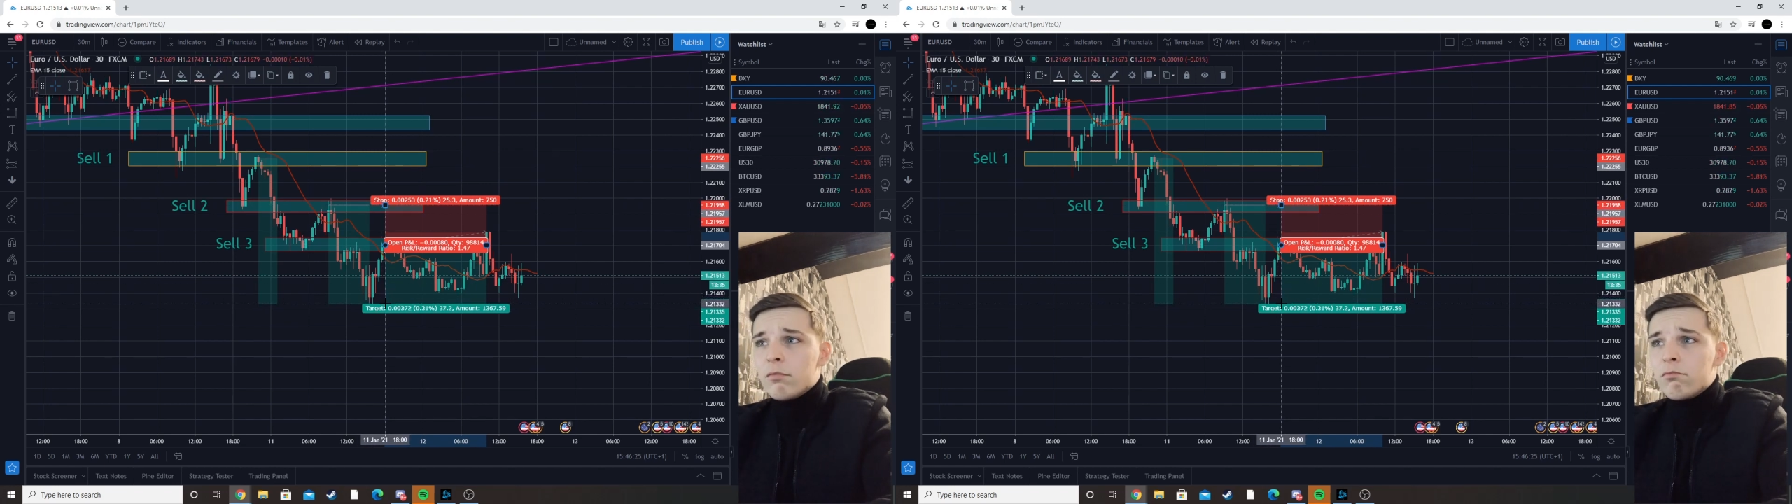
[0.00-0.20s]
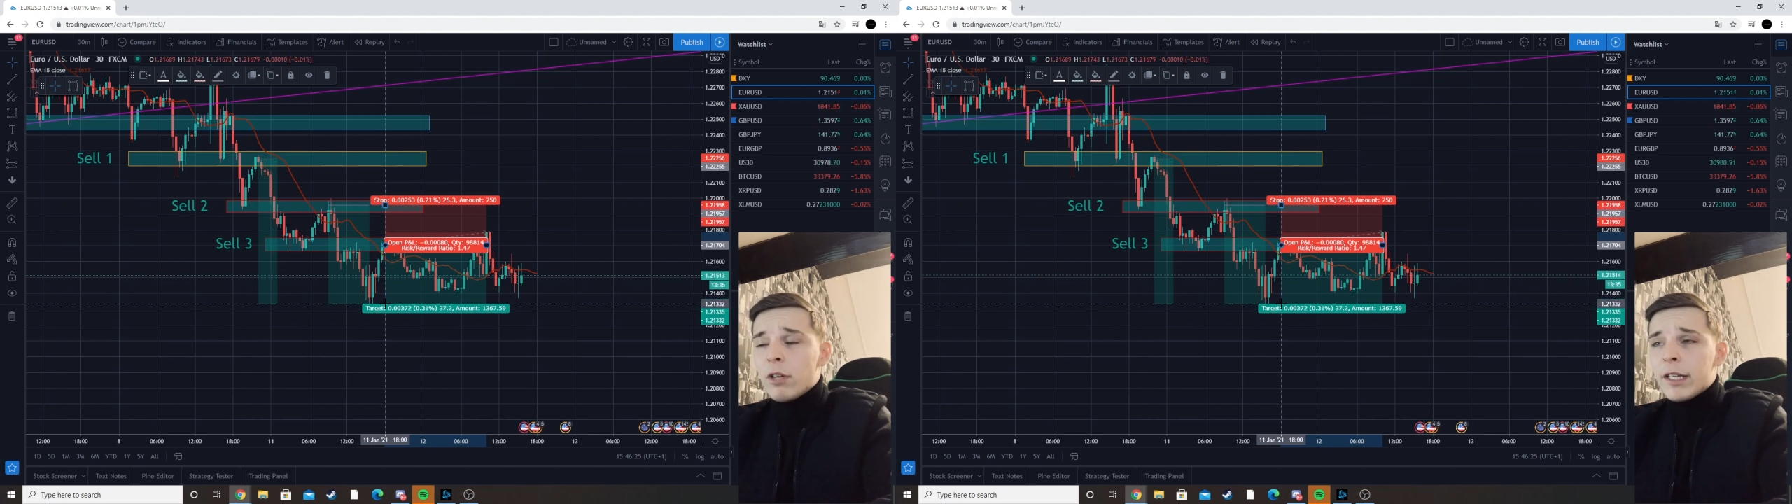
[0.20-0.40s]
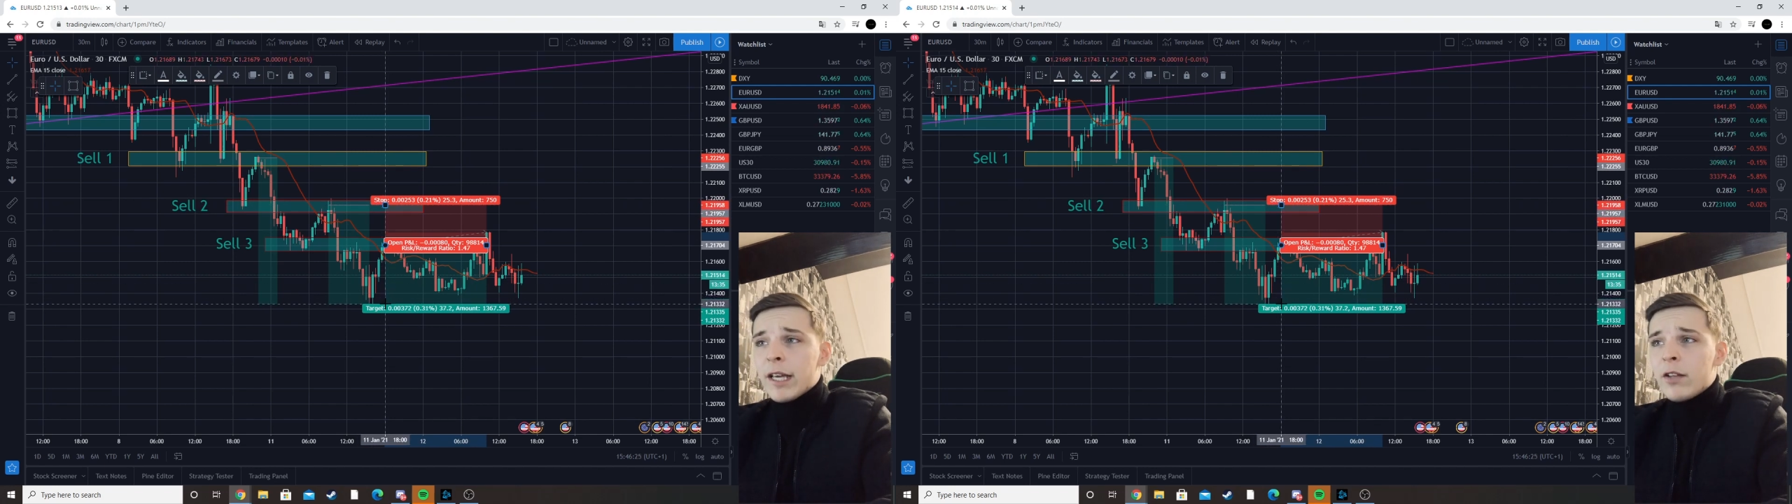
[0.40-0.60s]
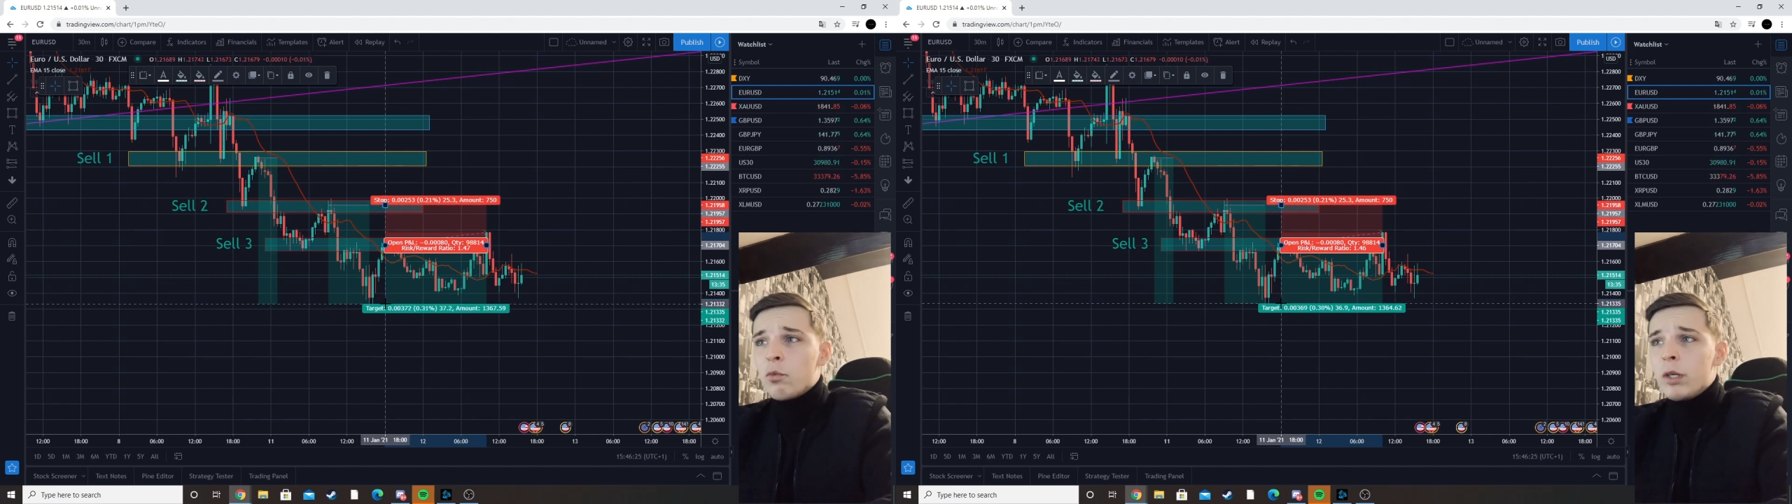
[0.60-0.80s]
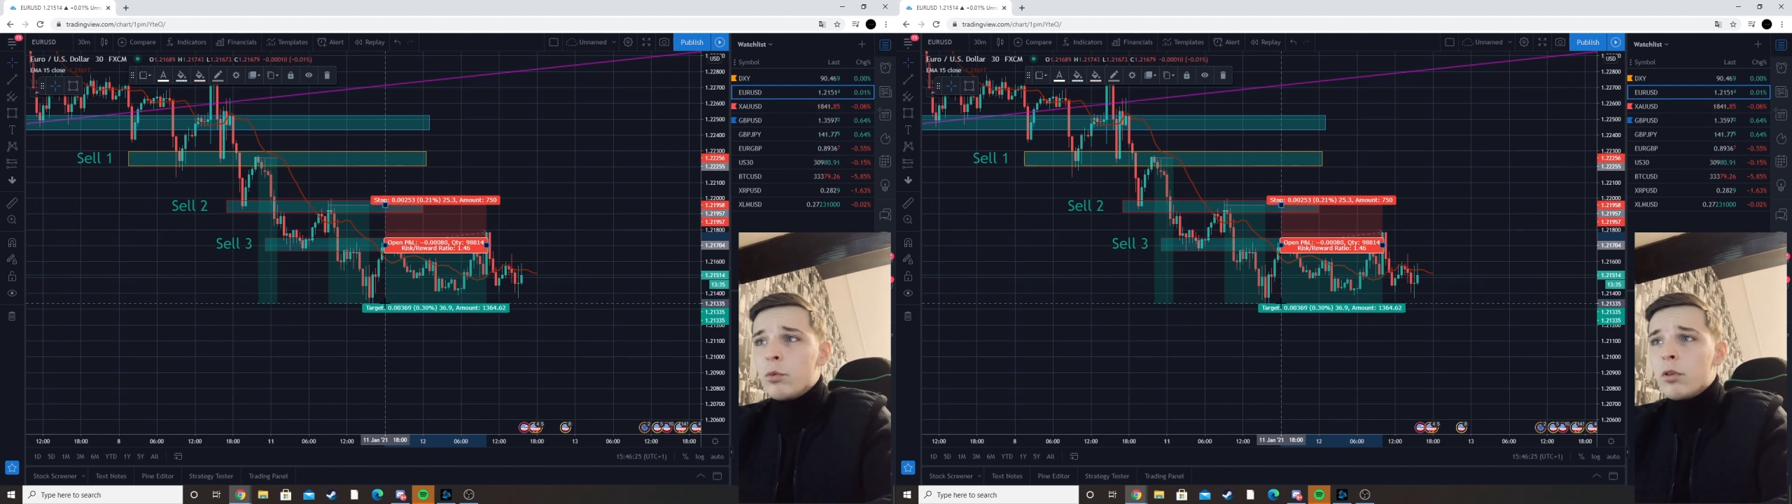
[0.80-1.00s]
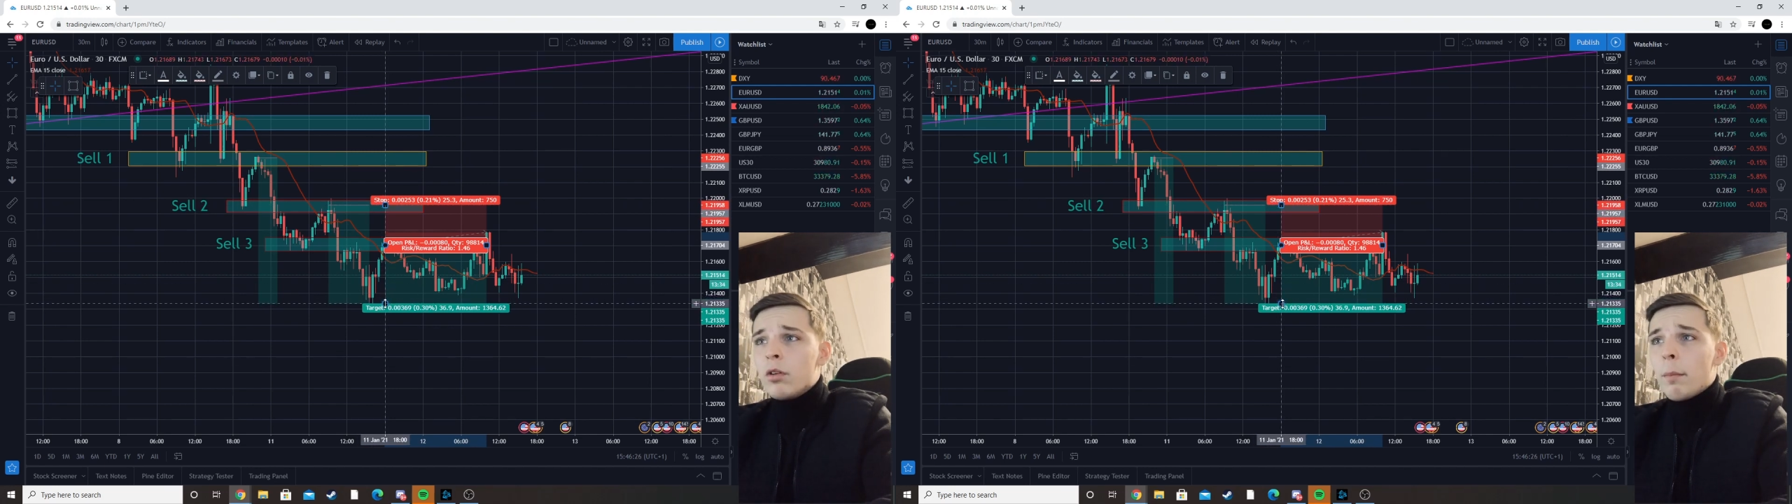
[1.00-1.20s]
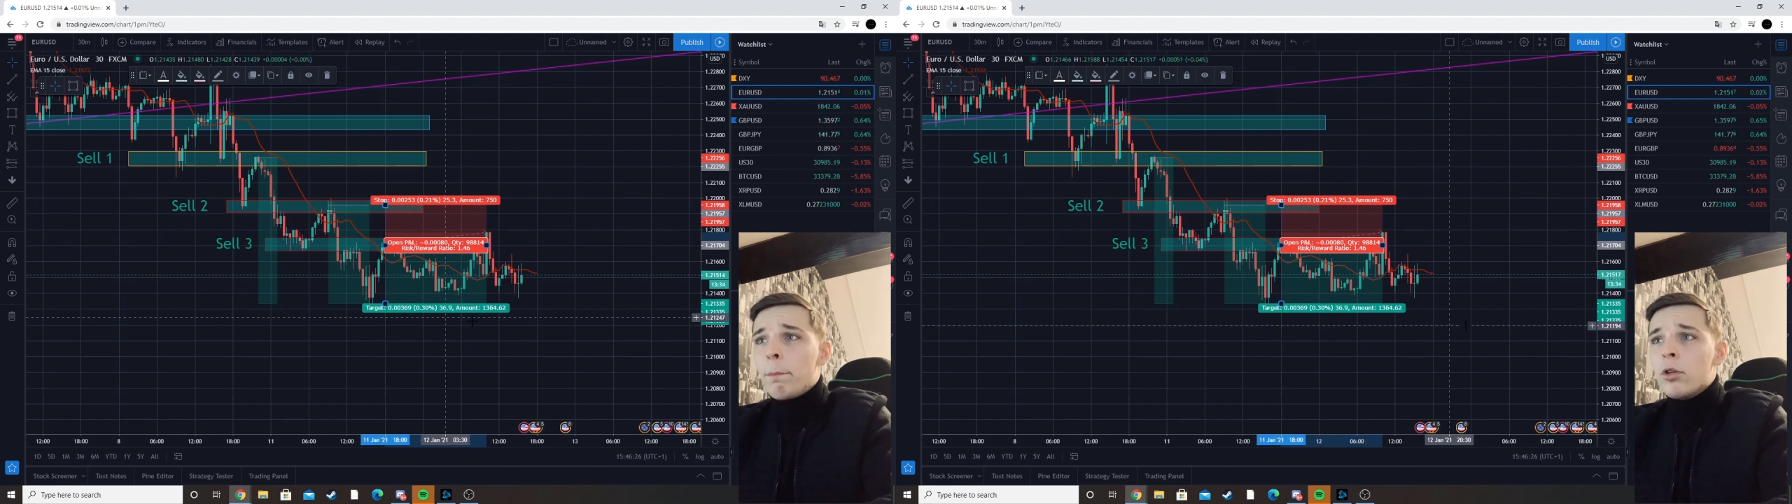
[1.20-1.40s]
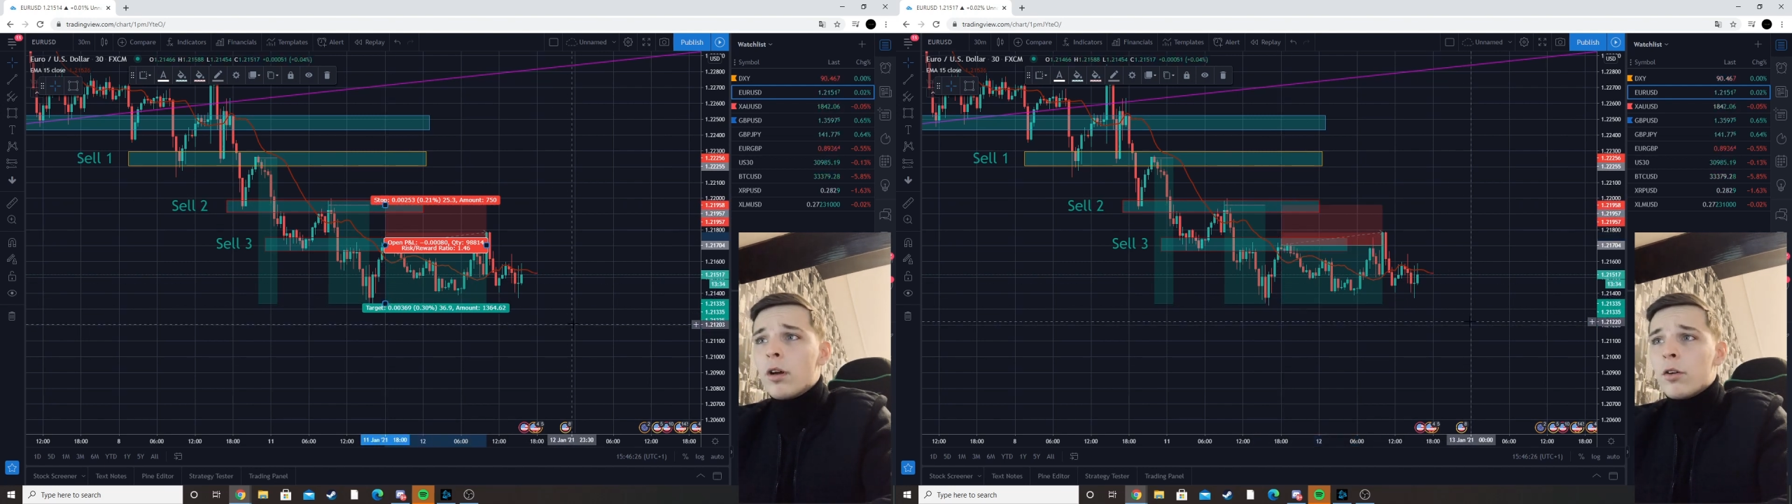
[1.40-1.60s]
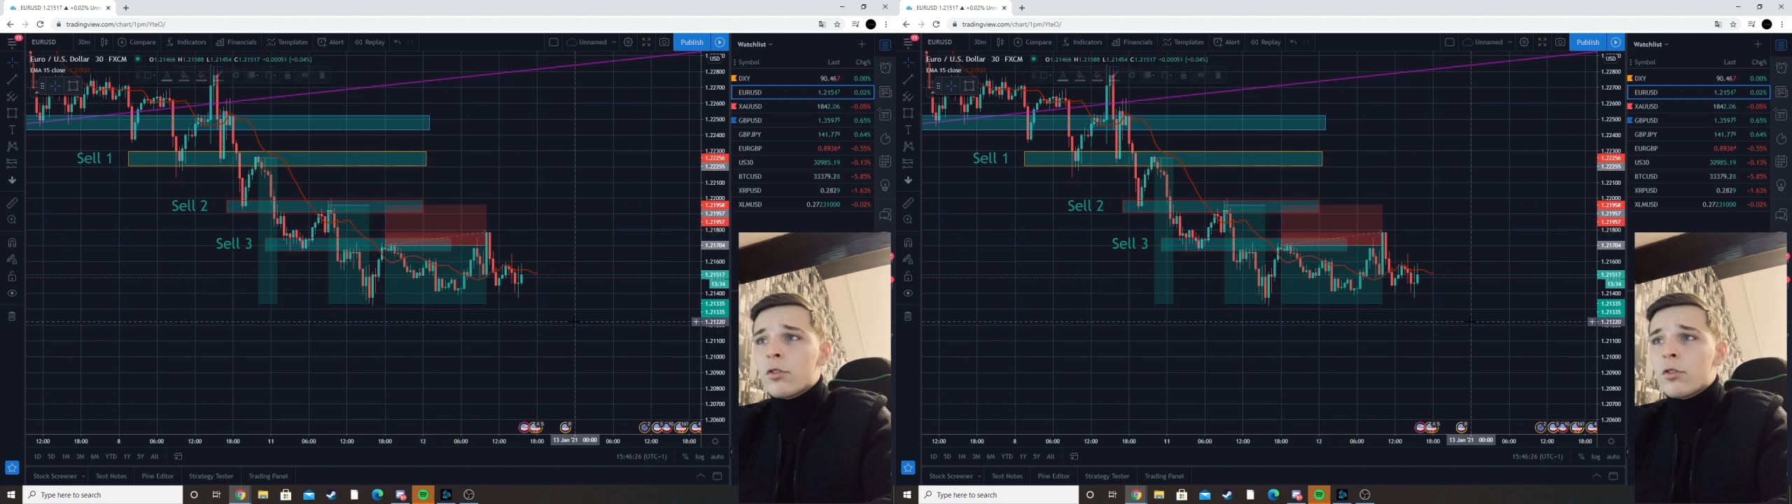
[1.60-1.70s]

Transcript: again, we will put our